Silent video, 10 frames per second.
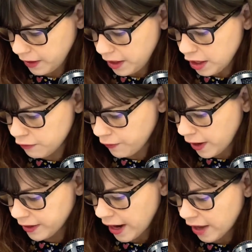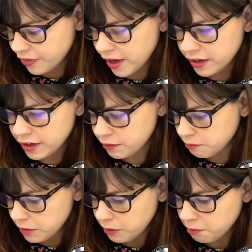If I had had that in
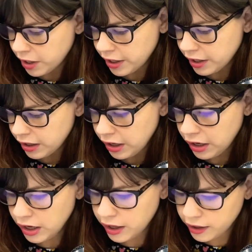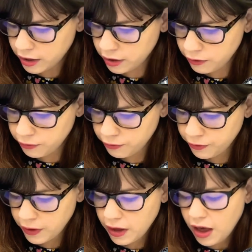my
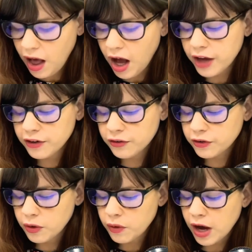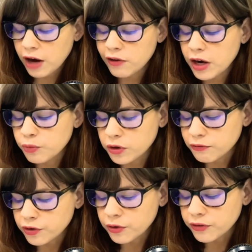life, I don't know how I would have
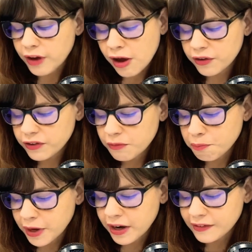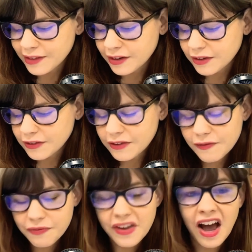turned out, but I didn't.
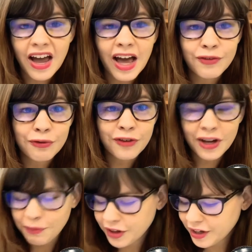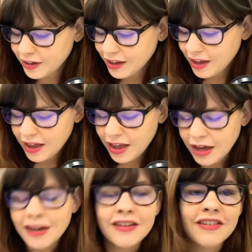I have a family,
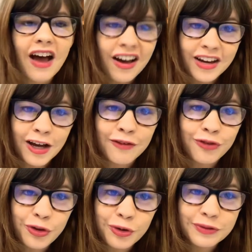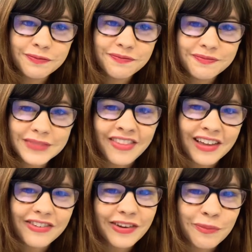and I have you. And
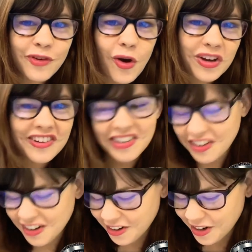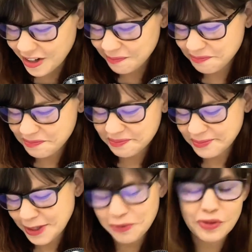that's him talking to Clary.
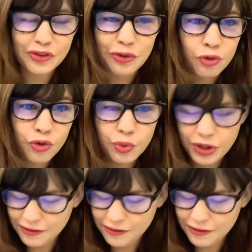It was so sweet.